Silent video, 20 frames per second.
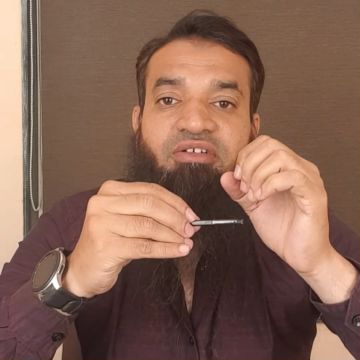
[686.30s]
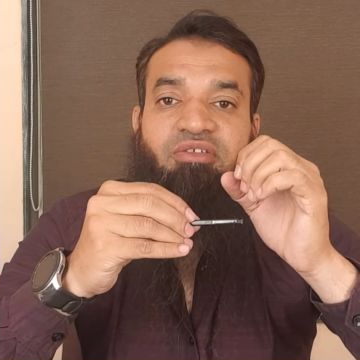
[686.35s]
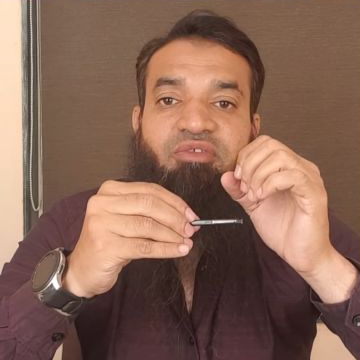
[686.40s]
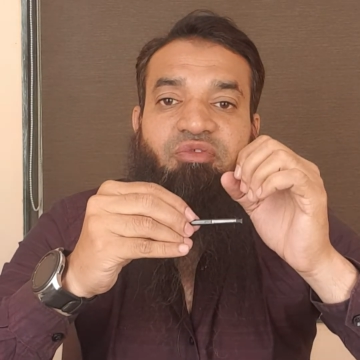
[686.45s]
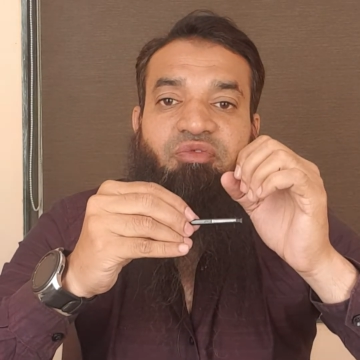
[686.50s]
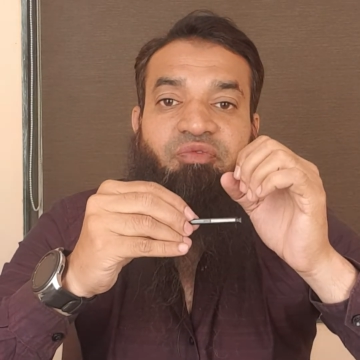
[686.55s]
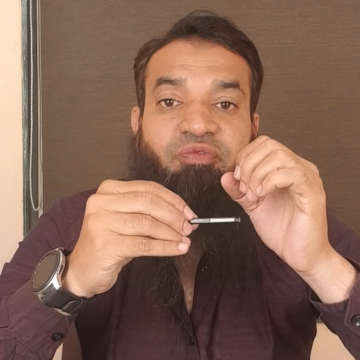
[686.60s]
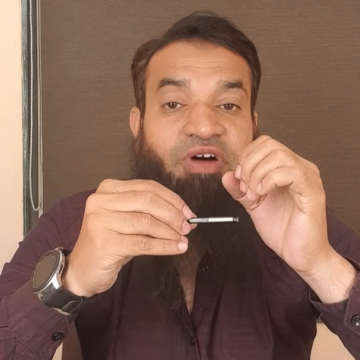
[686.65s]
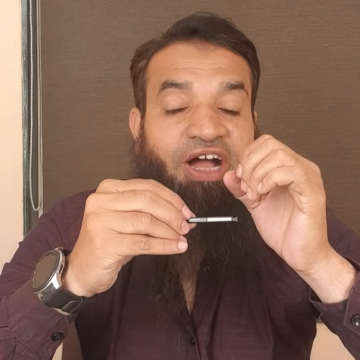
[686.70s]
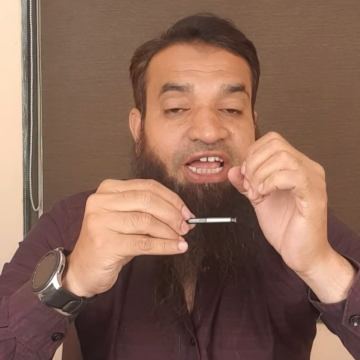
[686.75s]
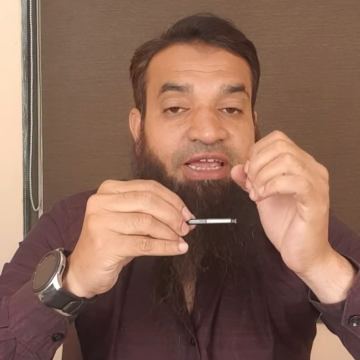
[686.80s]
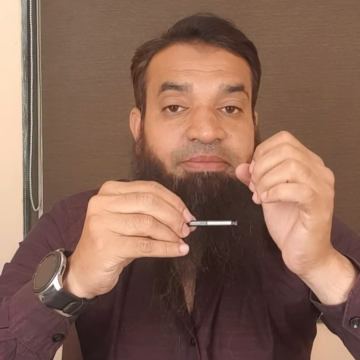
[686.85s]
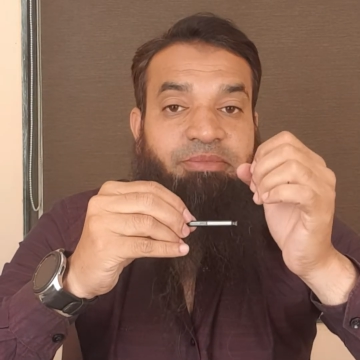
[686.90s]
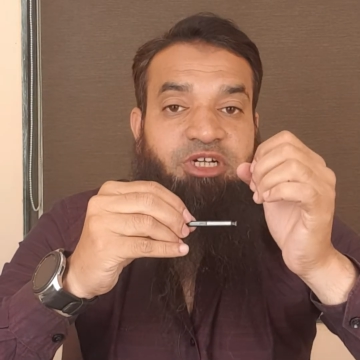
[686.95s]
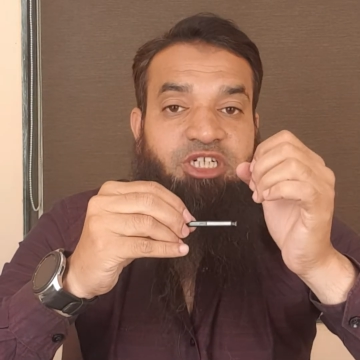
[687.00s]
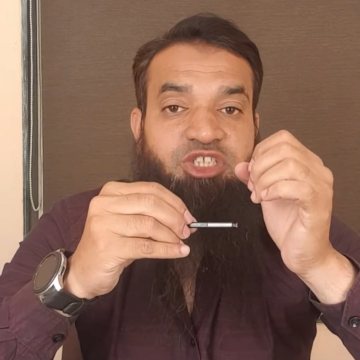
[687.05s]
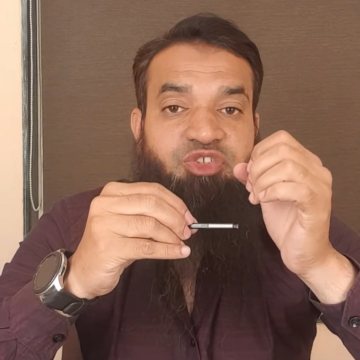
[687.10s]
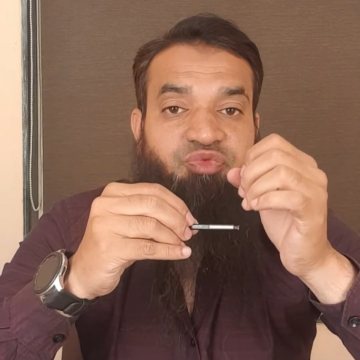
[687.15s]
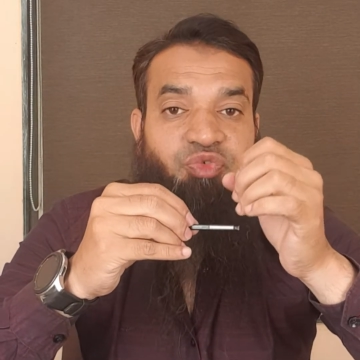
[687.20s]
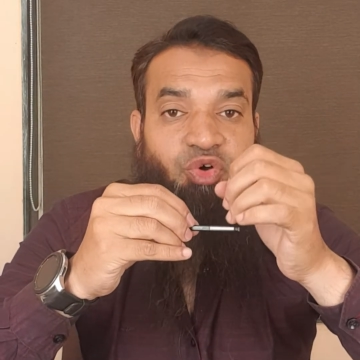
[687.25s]

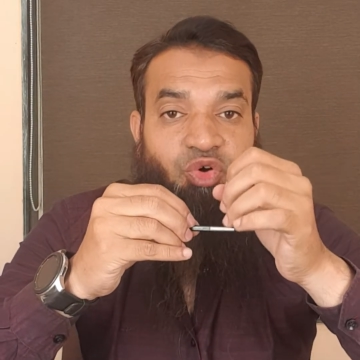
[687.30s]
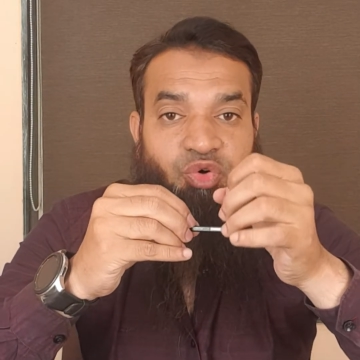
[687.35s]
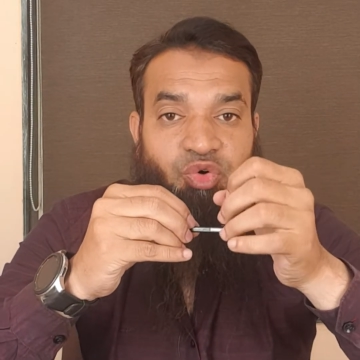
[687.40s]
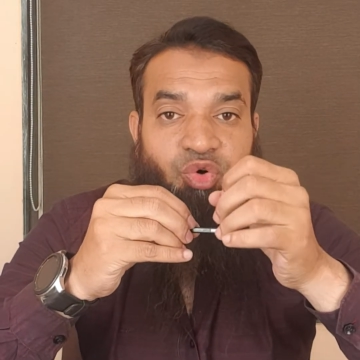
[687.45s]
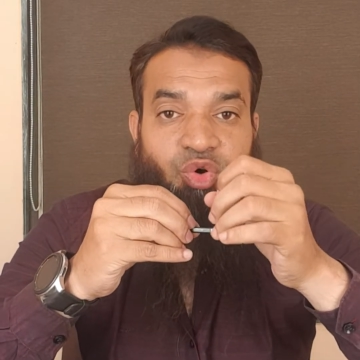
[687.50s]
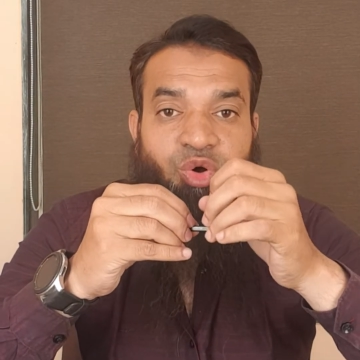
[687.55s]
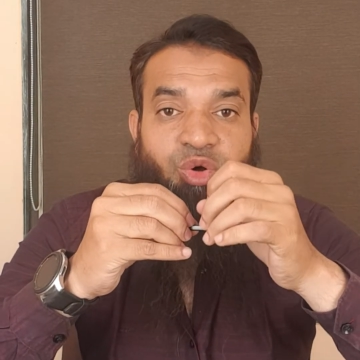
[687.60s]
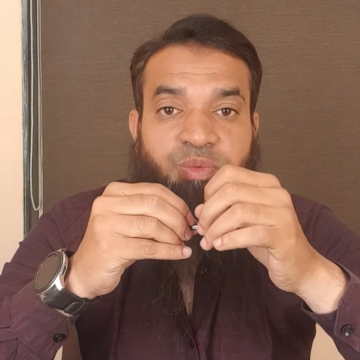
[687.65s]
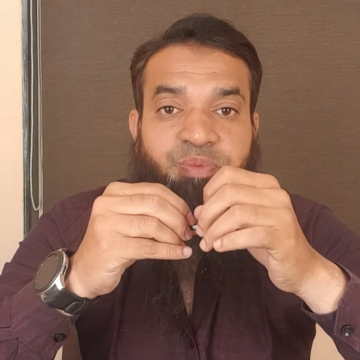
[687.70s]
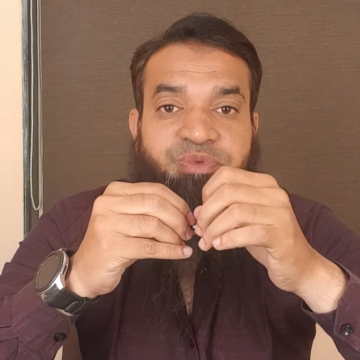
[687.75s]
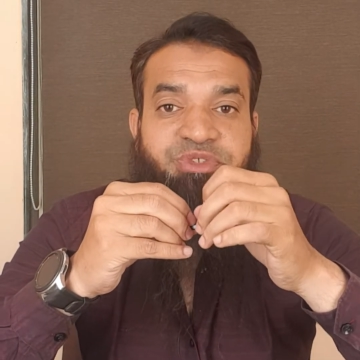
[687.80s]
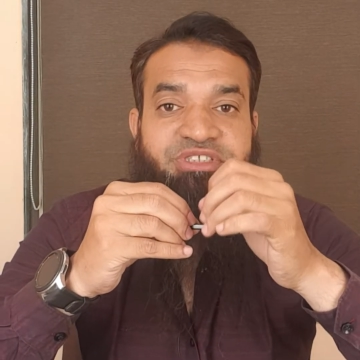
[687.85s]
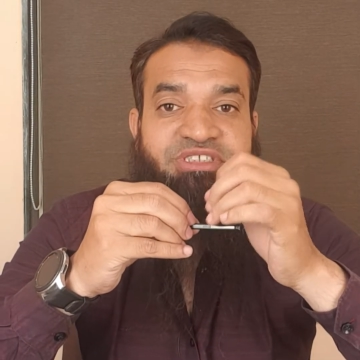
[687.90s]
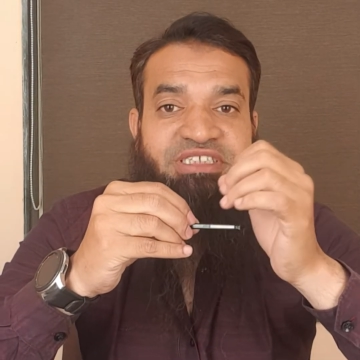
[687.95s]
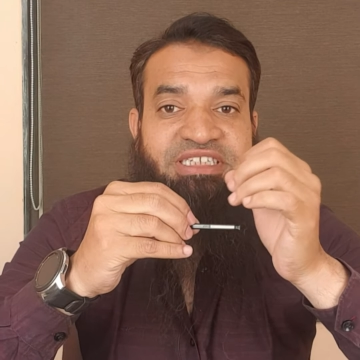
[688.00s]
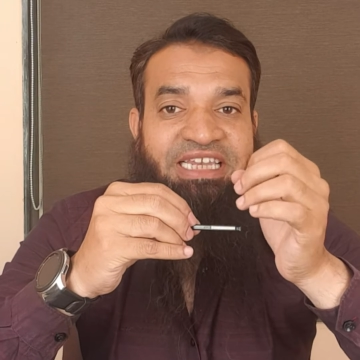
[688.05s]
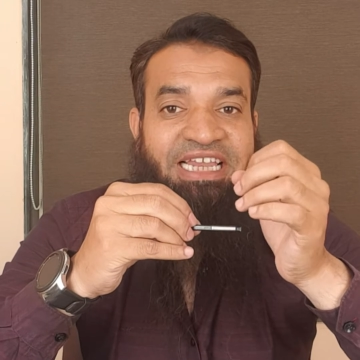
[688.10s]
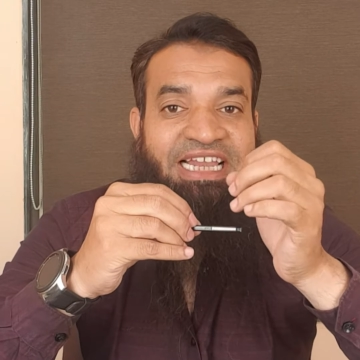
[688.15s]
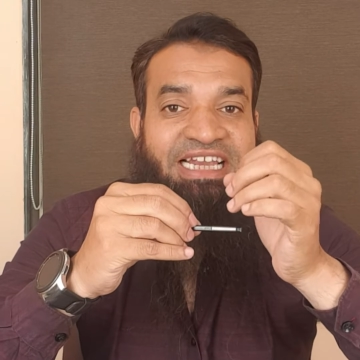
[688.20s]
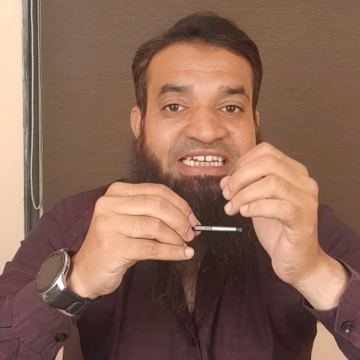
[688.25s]
fibers for ropes,
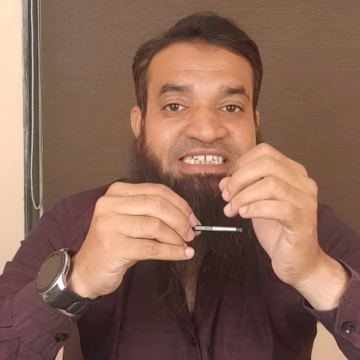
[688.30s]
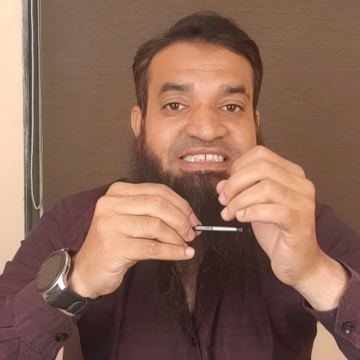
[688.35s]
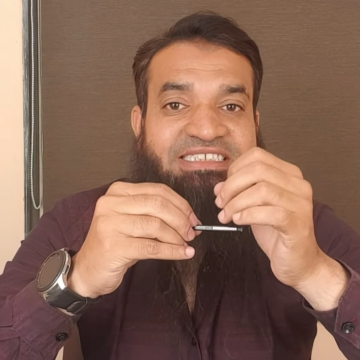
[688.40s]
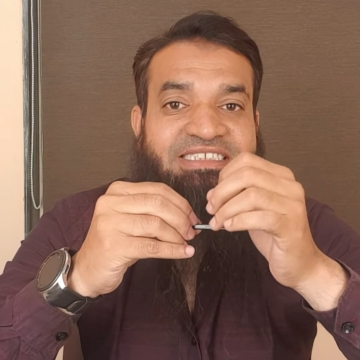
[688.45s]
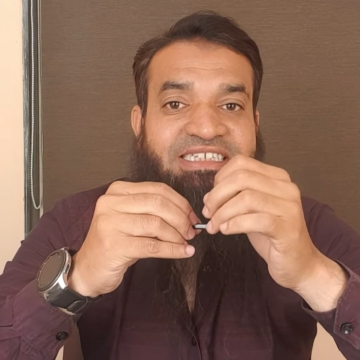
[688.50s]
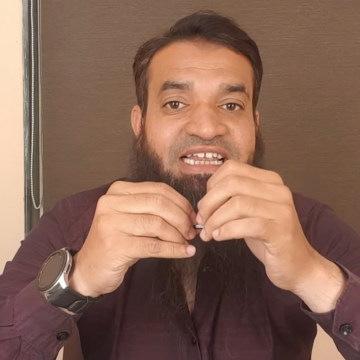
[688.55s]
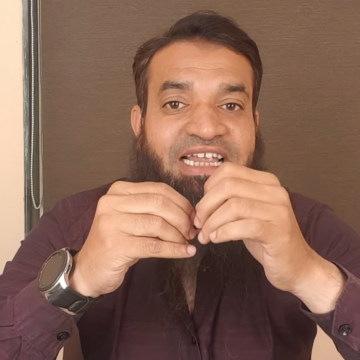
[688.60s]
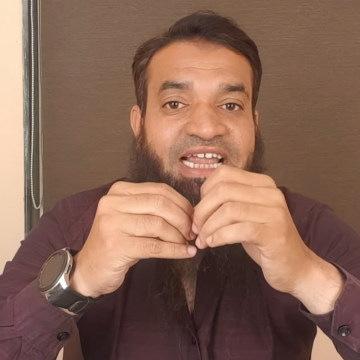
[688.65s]
nets,